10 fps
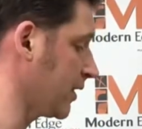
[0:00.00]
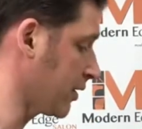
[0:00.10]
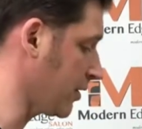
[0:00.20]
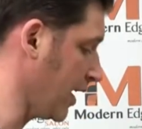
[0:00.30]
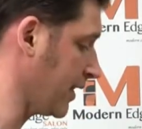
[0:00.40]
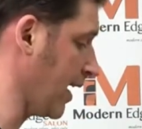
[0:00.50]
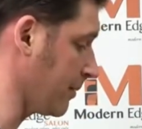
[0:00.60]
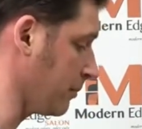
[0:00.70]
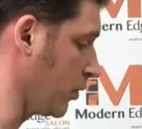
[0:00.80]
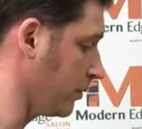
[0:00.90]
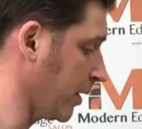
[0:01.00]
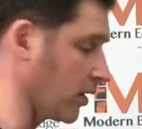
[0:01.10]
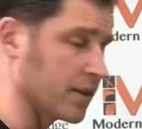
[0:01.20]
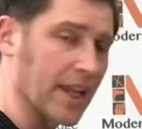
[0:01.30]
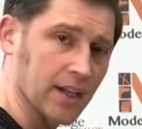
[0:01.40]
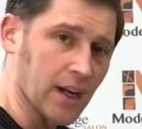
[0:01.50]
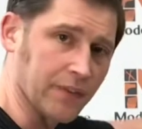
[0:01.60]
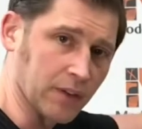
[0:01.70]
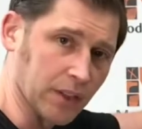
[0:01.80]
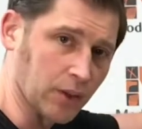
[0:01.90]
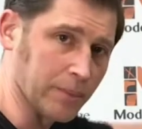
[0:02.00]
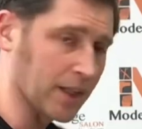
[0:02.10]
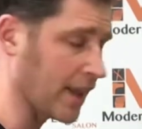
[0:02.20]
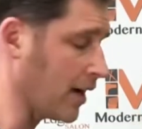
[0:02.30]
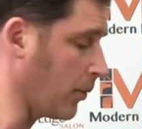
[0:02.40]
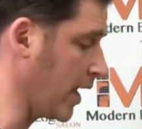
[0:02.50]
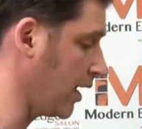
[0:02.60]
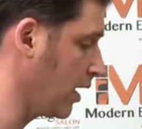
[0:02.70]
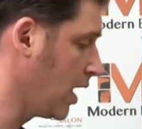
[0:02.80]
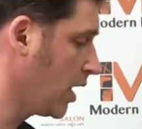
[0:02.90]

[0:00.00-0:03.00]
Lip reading: create that movement or take off a little bit of that weight